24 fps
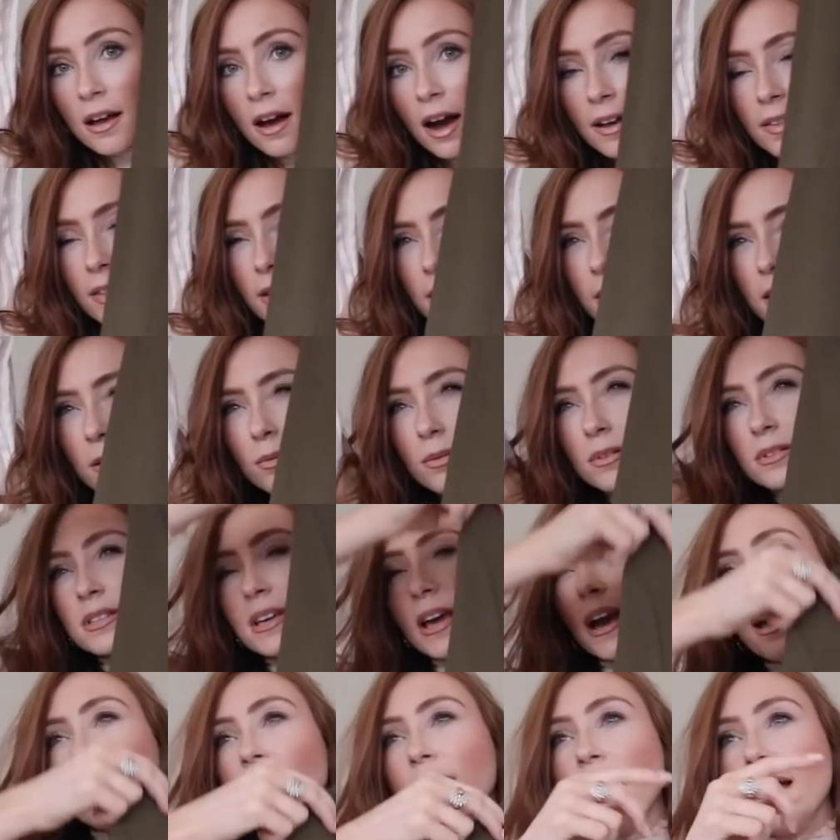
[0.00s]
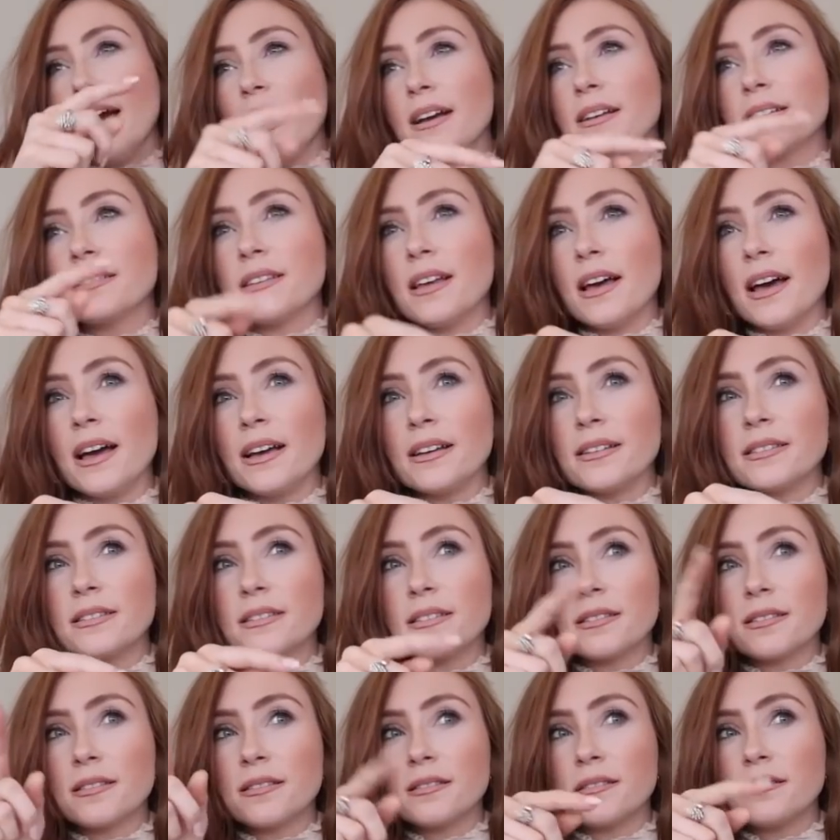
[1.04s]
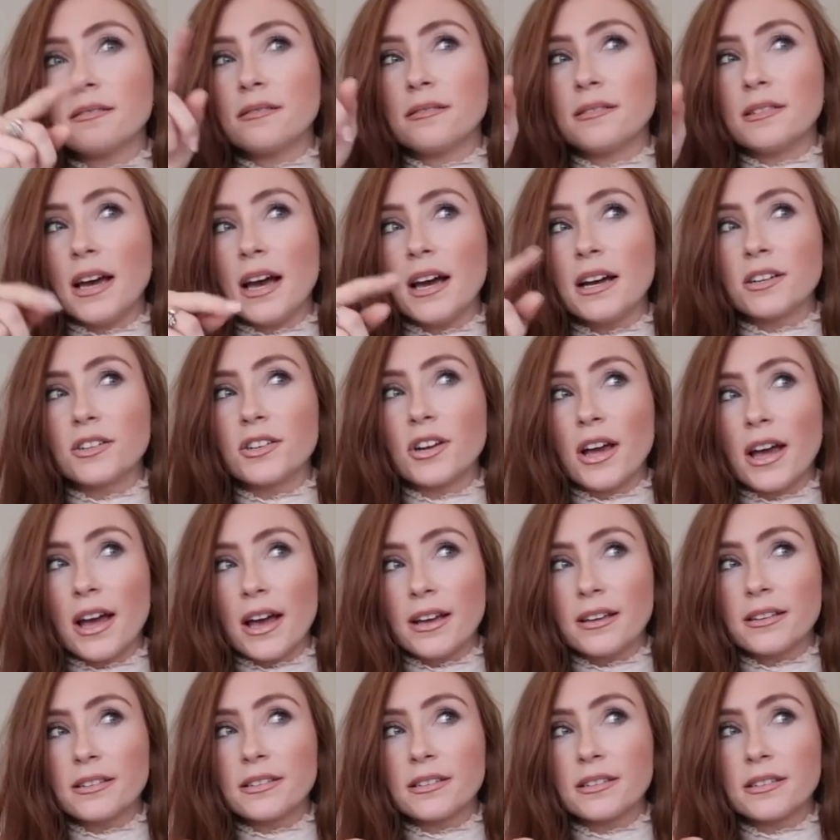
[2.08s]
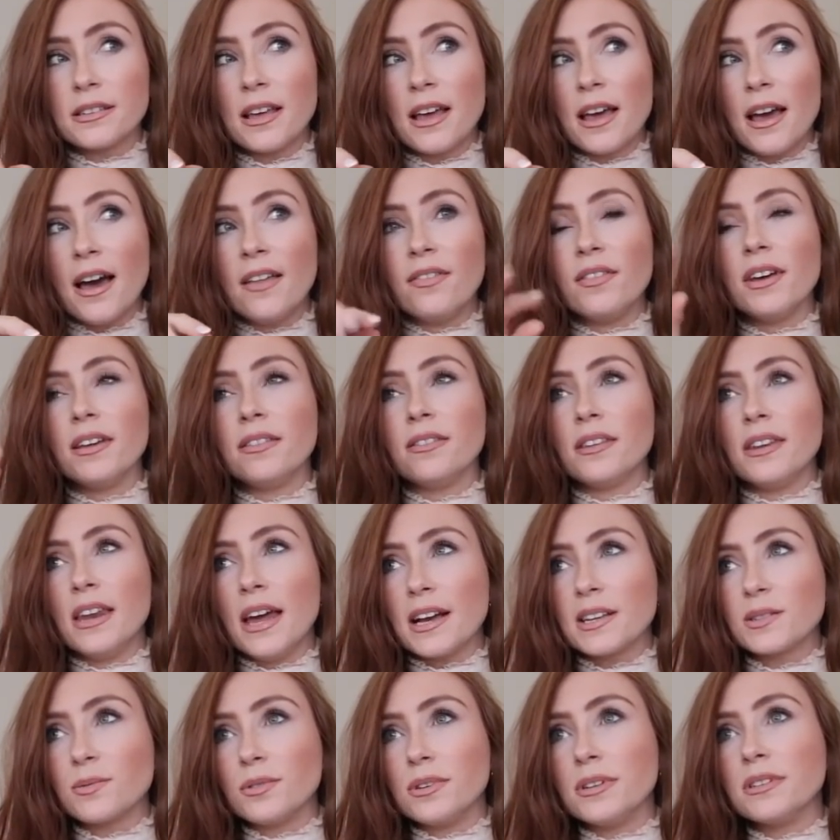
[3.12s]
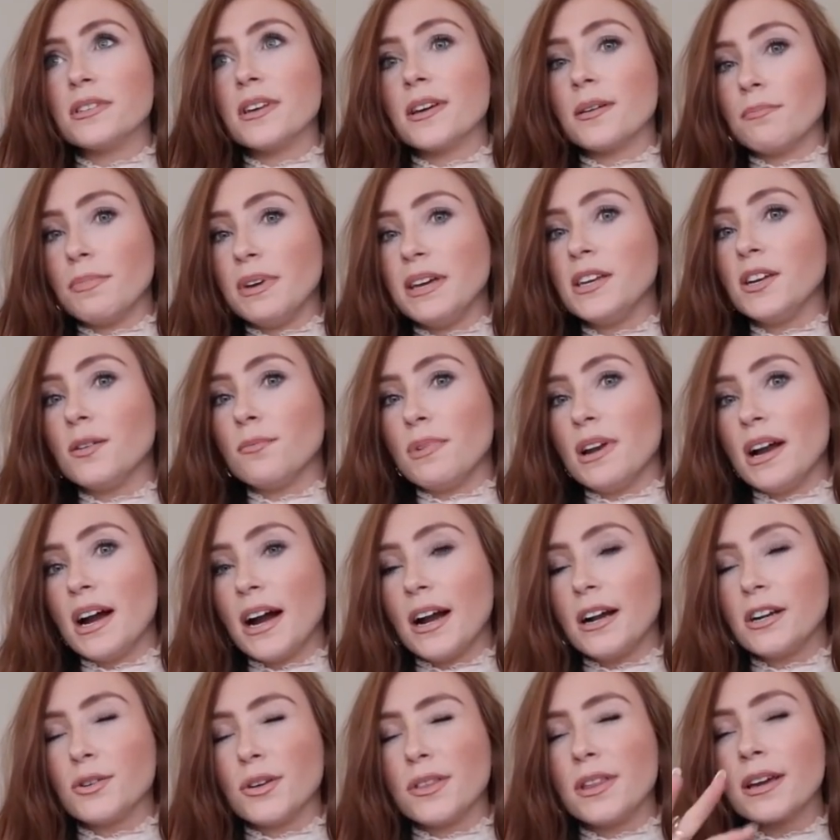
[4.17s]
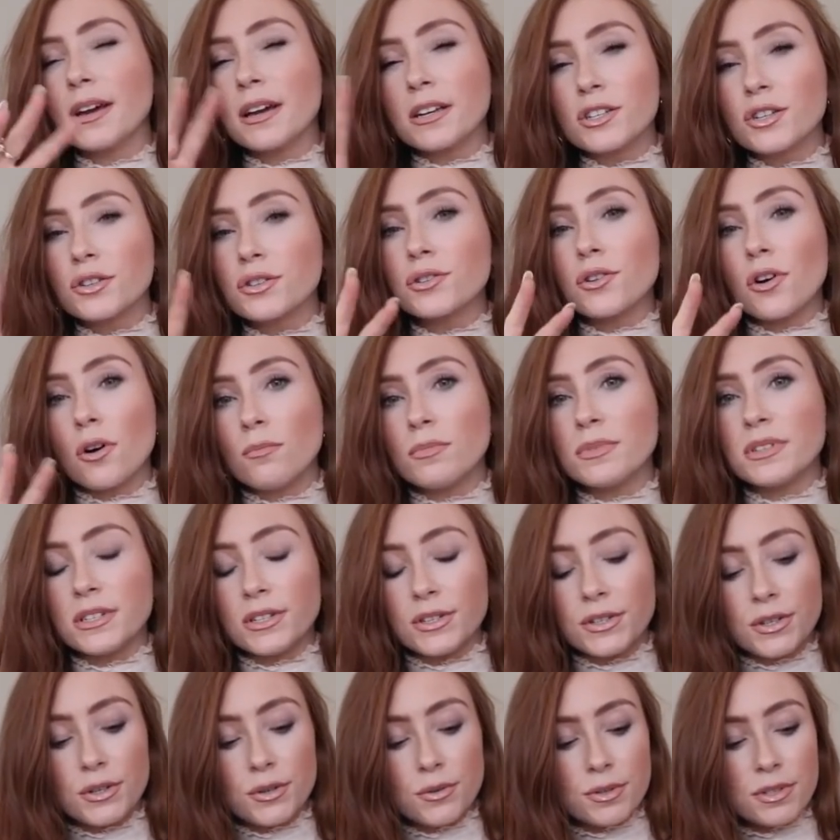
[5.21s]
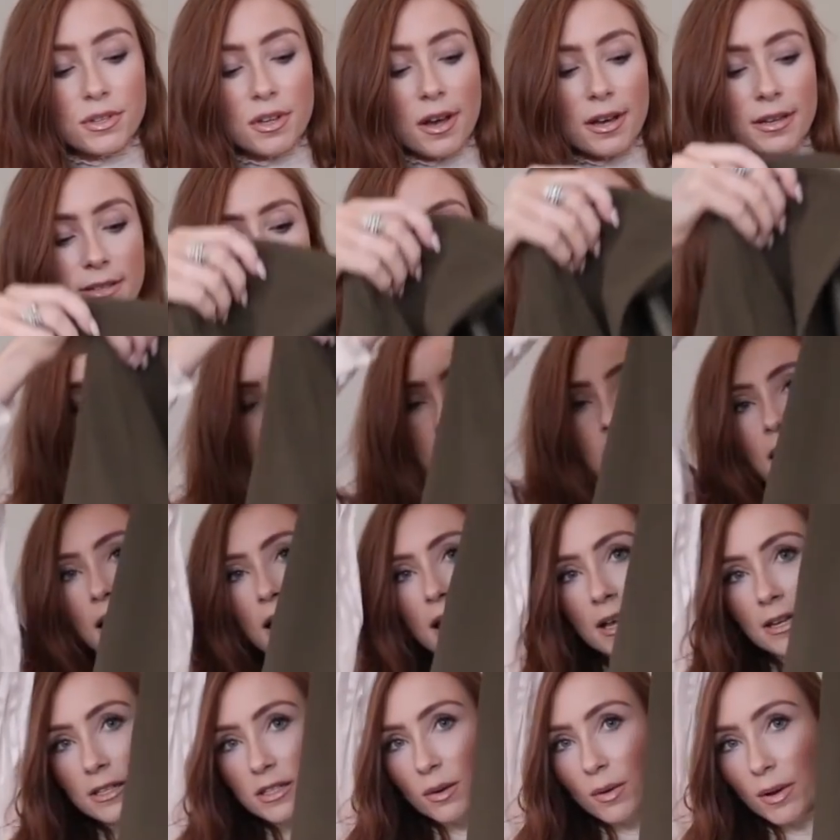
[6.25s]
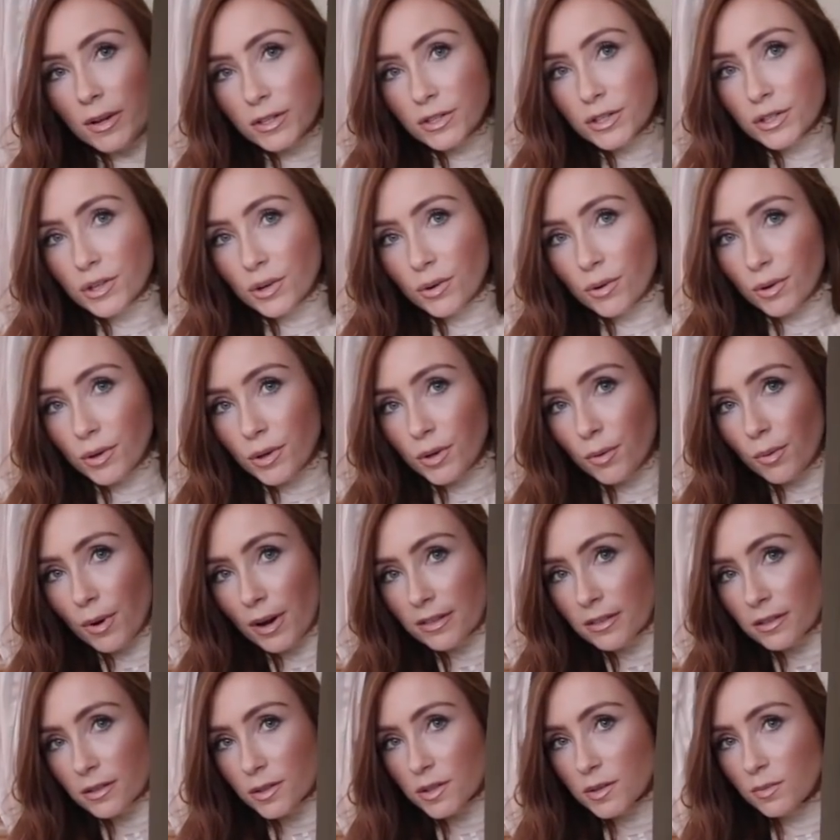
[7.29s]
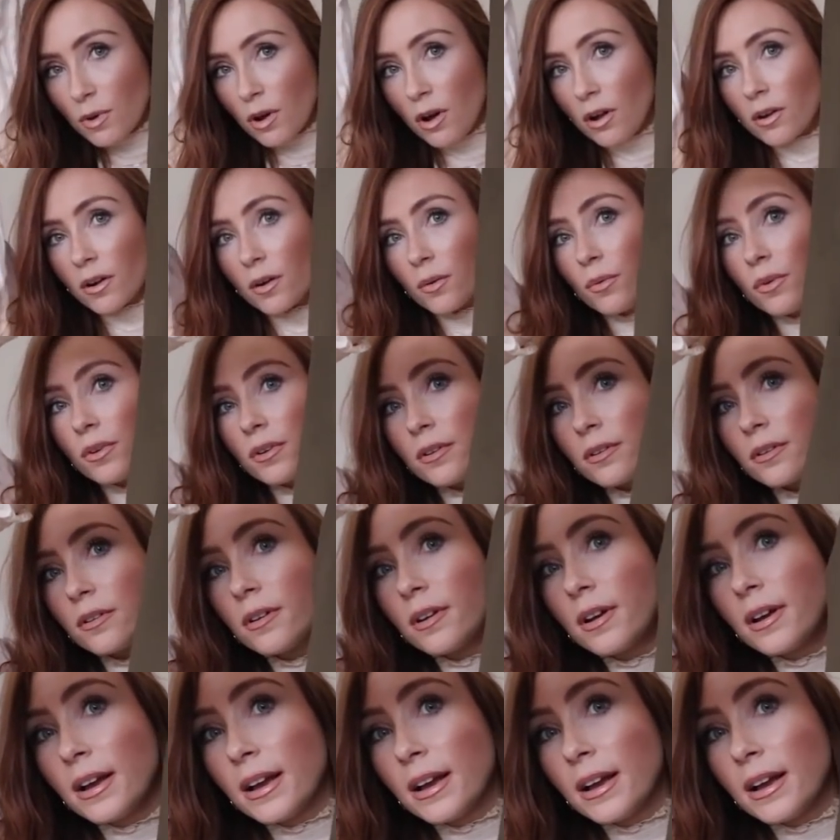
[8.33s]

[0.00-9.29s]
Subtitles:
I think it was, yeah, XS-S, and then the next one is like medium large. I think it just comes in two sizes. So I'll show you what the smaller one